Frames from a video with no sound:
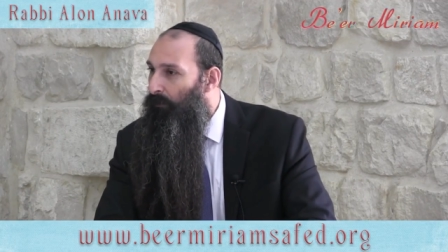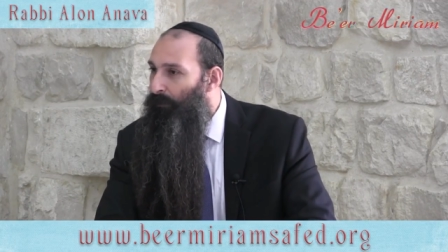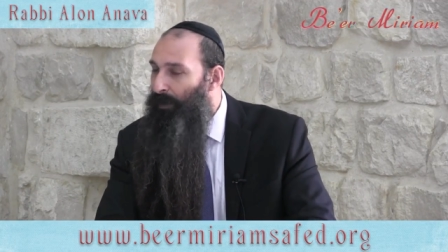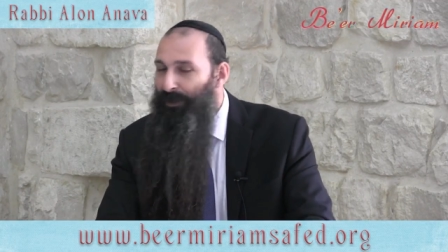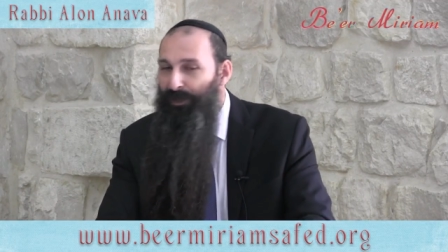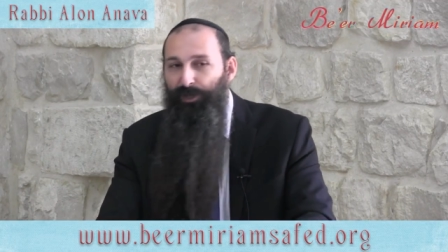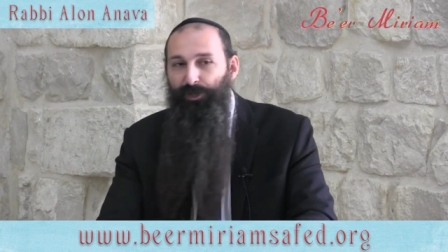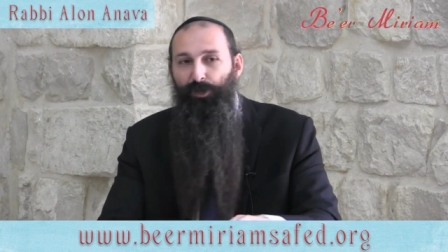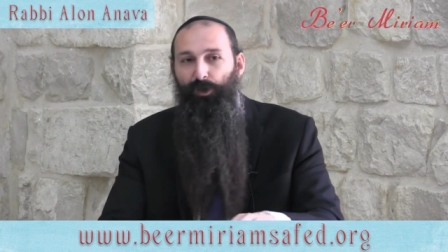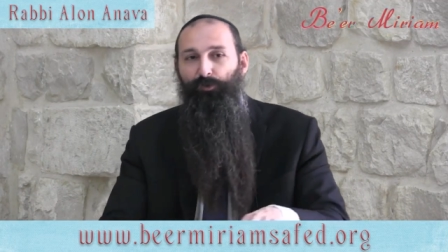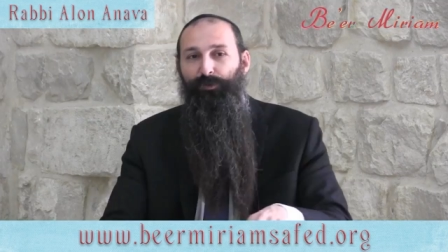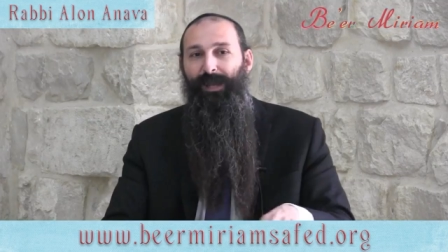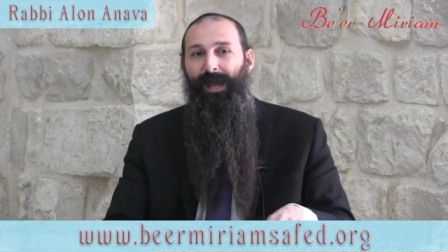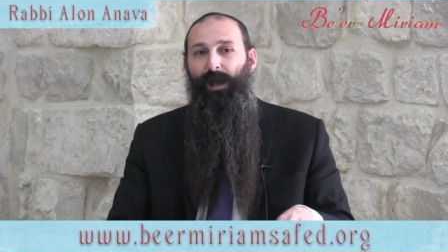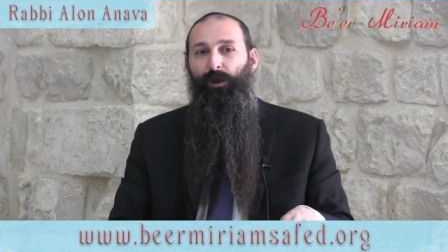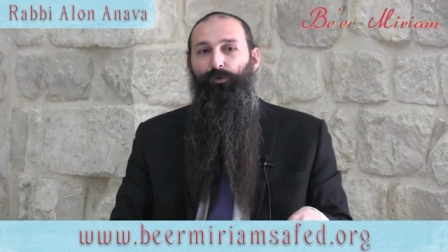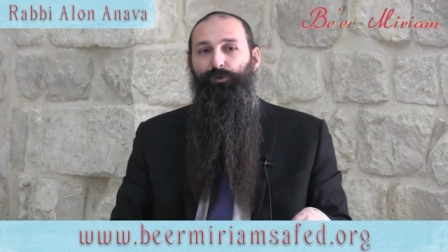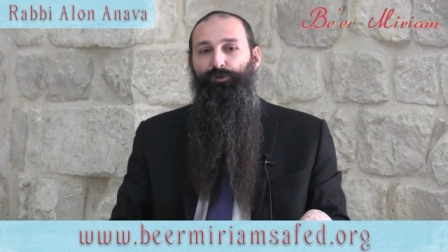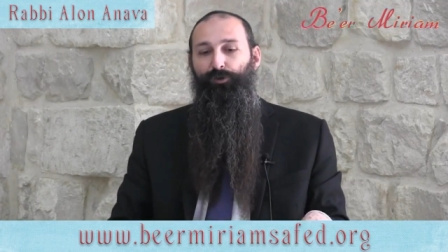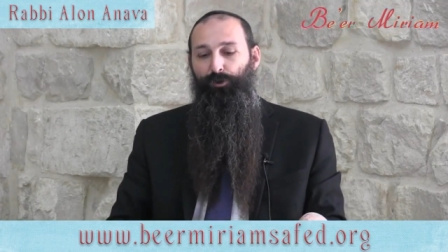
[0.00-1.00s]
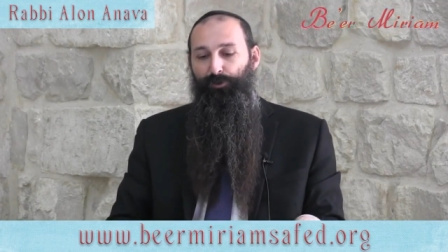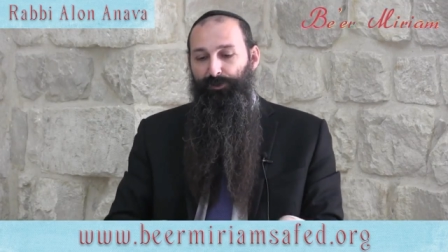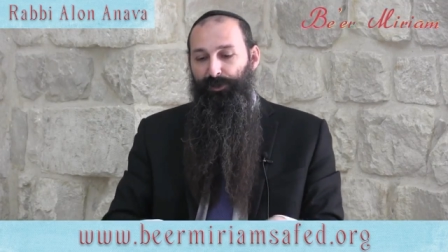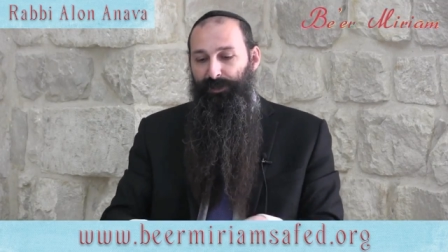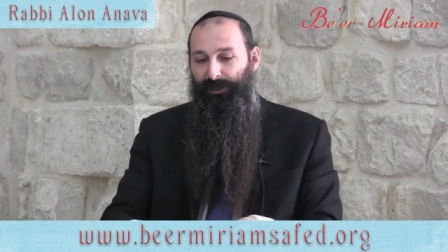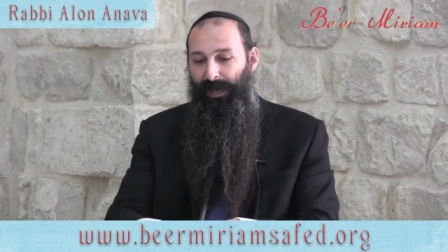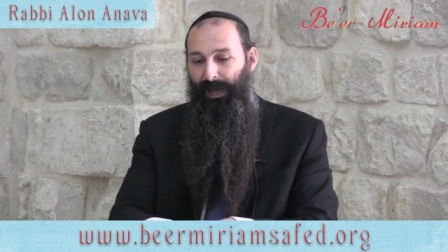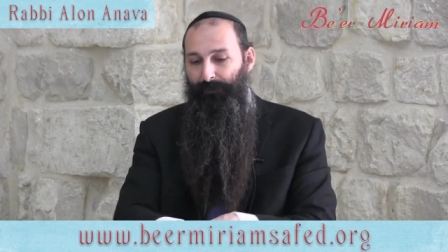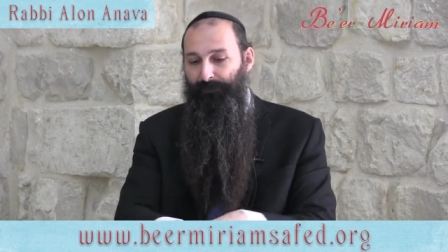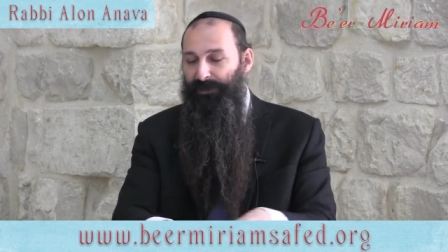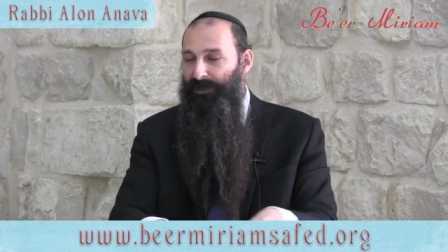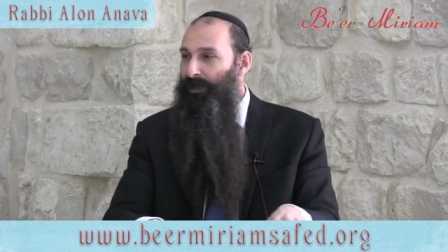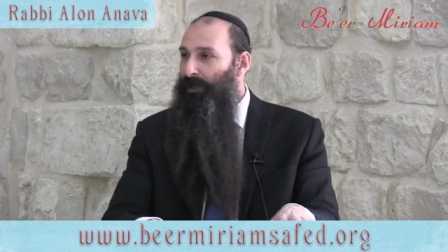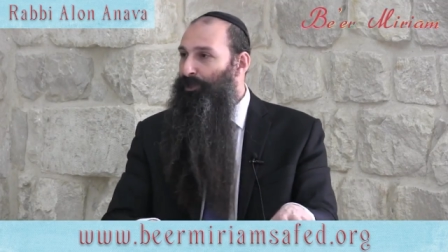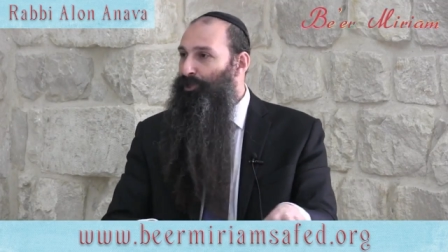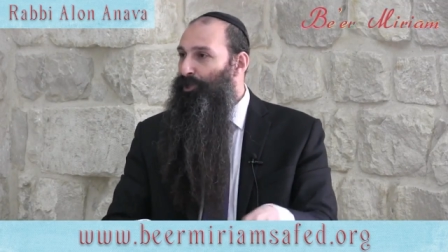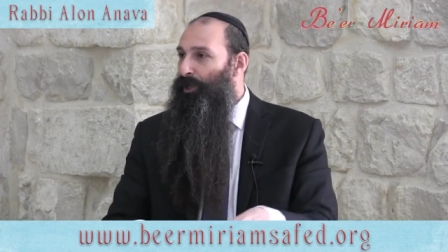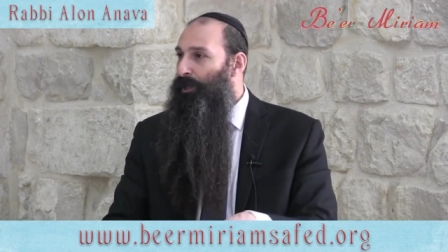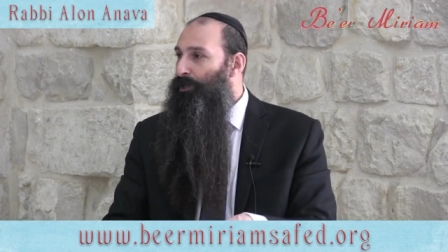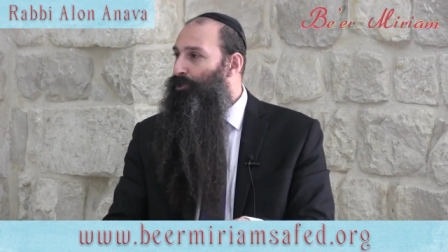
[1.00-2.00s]
But you know now, with all the times that
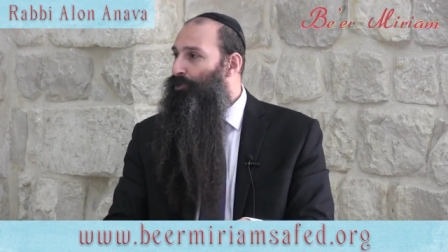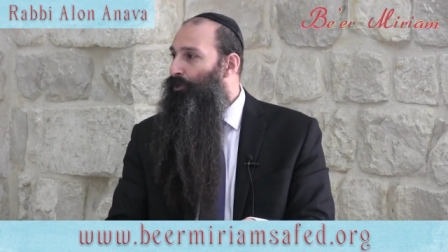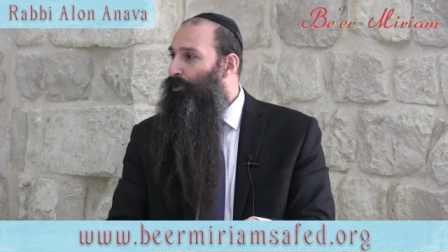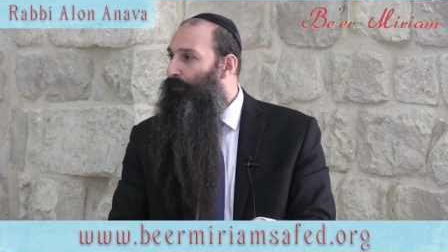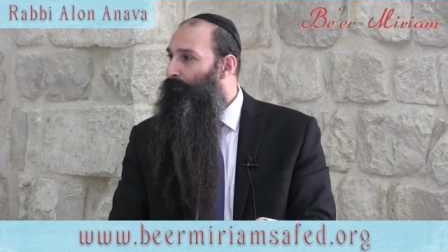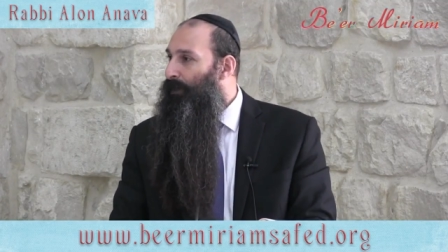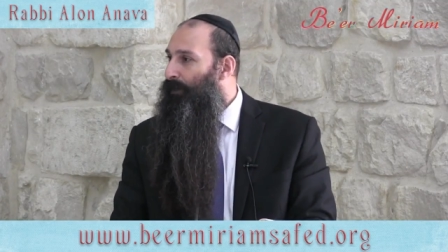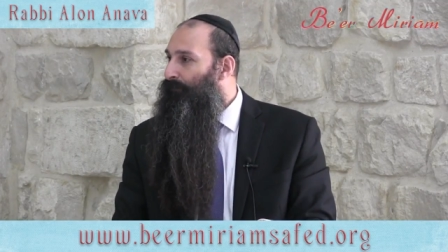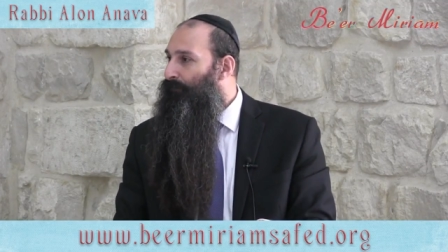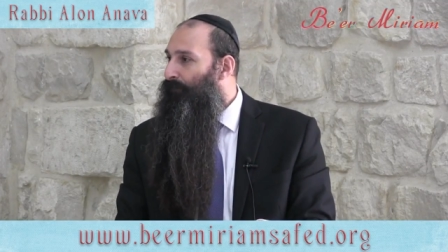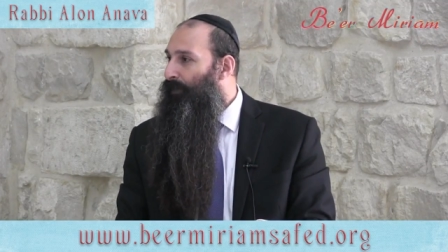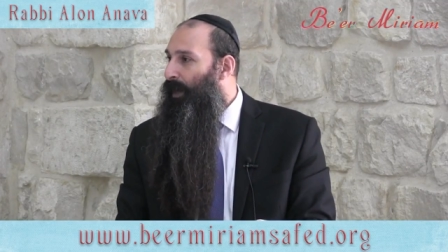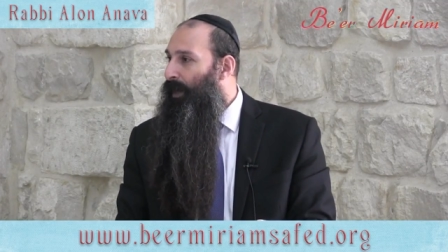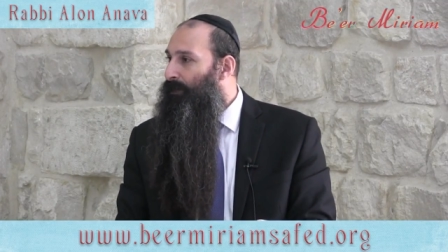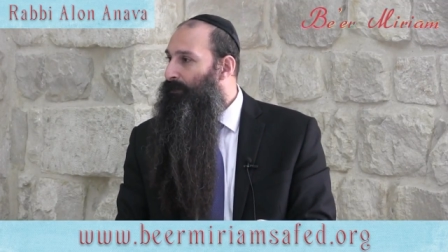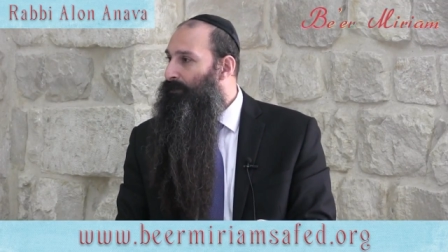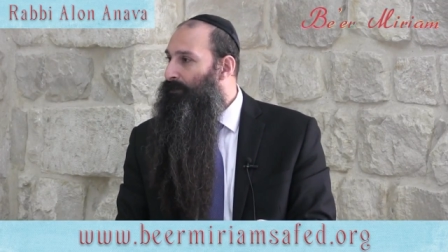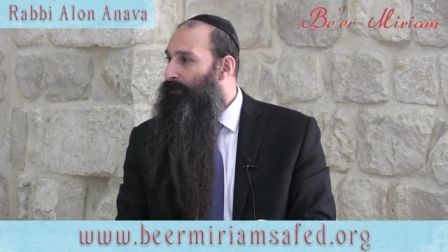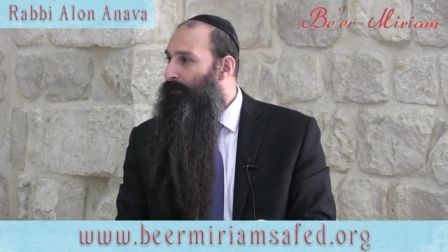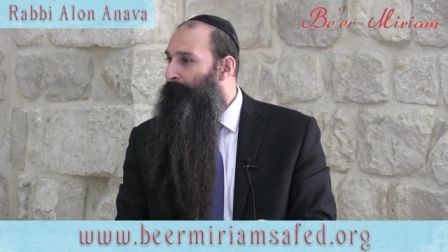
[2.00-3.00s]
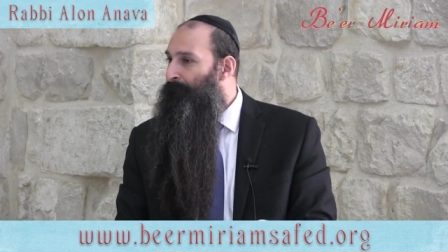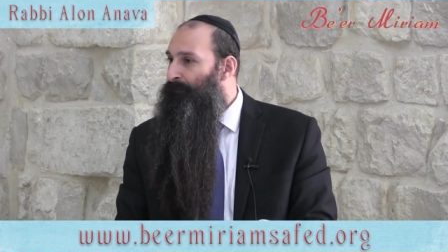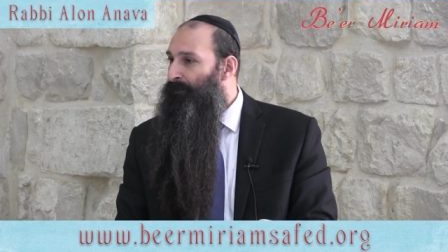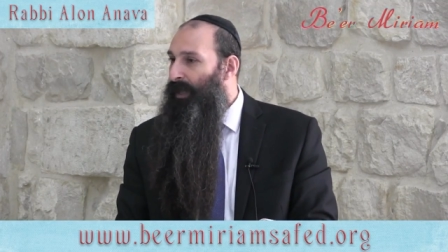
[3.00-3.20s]
I change all my flights,